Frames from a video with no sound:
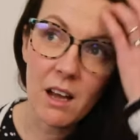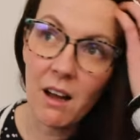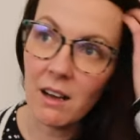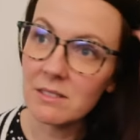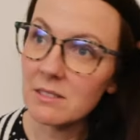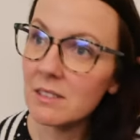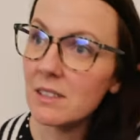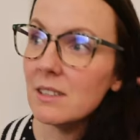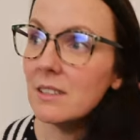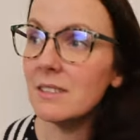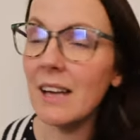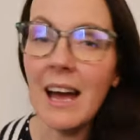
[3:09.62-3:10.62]
And
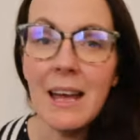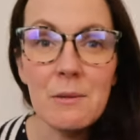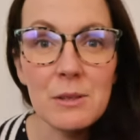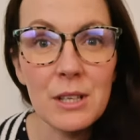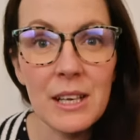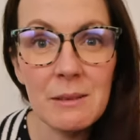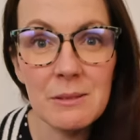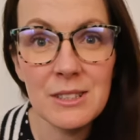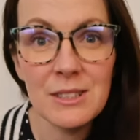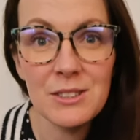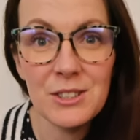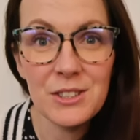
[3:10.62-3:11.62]
yeah, it
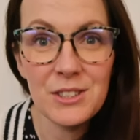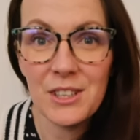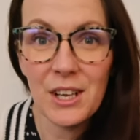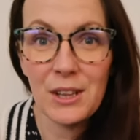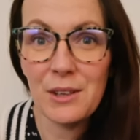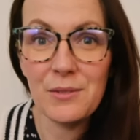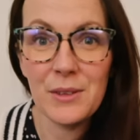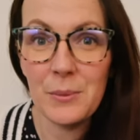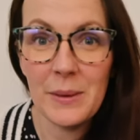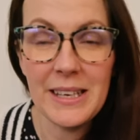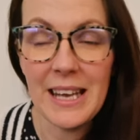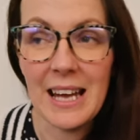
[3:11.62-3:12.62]
was just a lovely
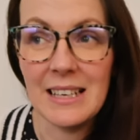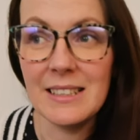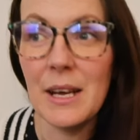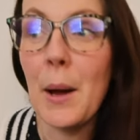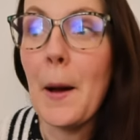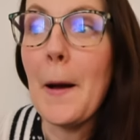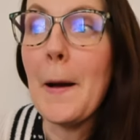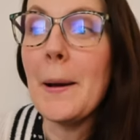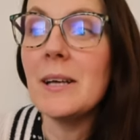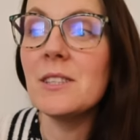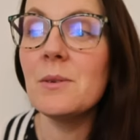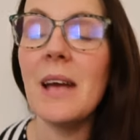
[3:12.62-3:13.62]
weekend.
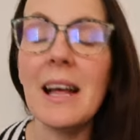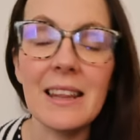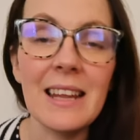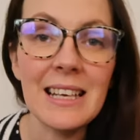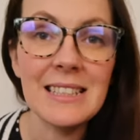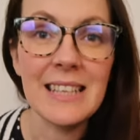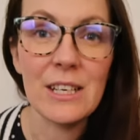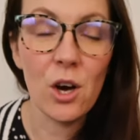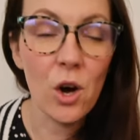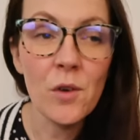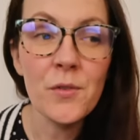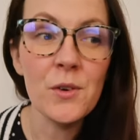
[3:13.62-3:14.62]
So yeah, like I said,
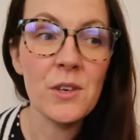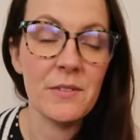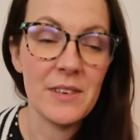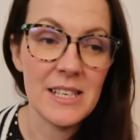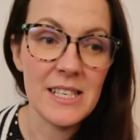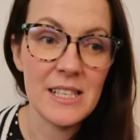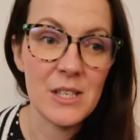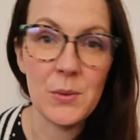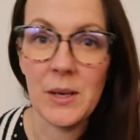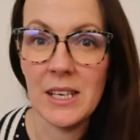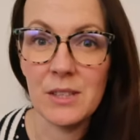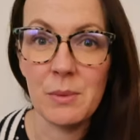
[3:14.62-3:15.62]
all food I've eaten this
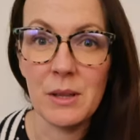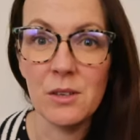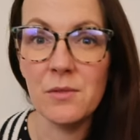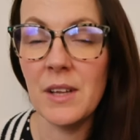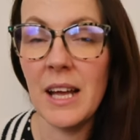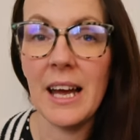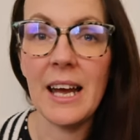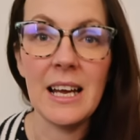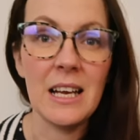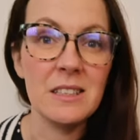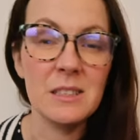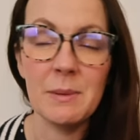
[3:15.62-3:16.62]
week has been lovely.
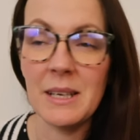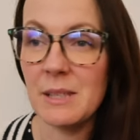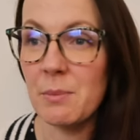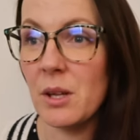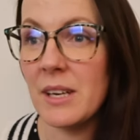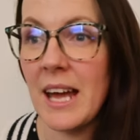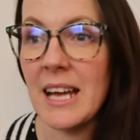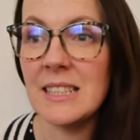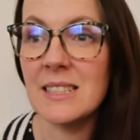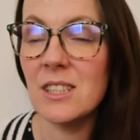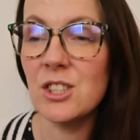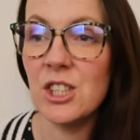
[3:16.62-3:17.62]
Spaghetti
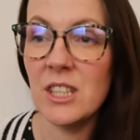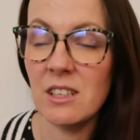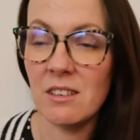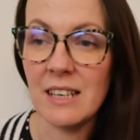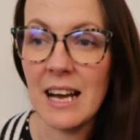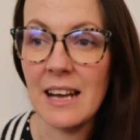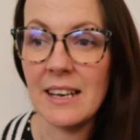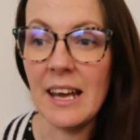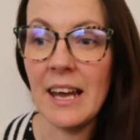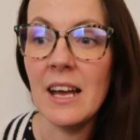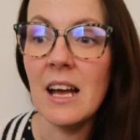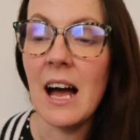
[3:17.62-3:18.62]
bolognese, chili con
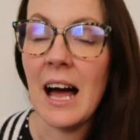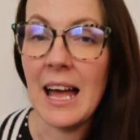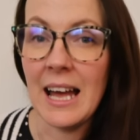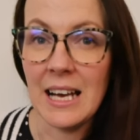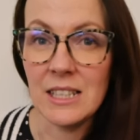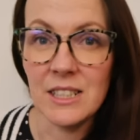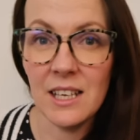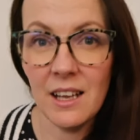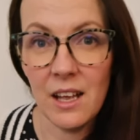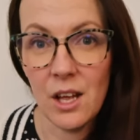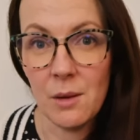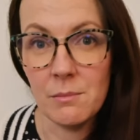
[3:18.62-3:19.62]
carne. I had
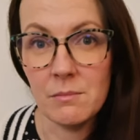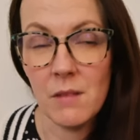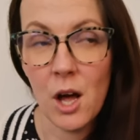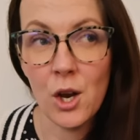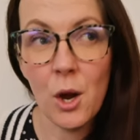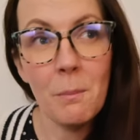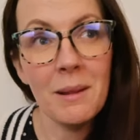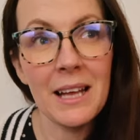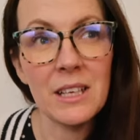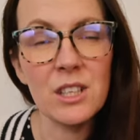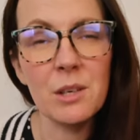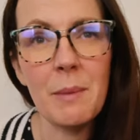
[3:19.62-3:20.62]
an
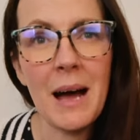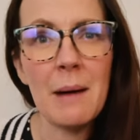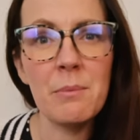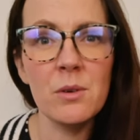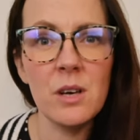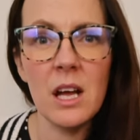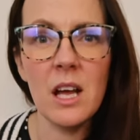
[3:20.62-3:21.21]
on-planned kebab.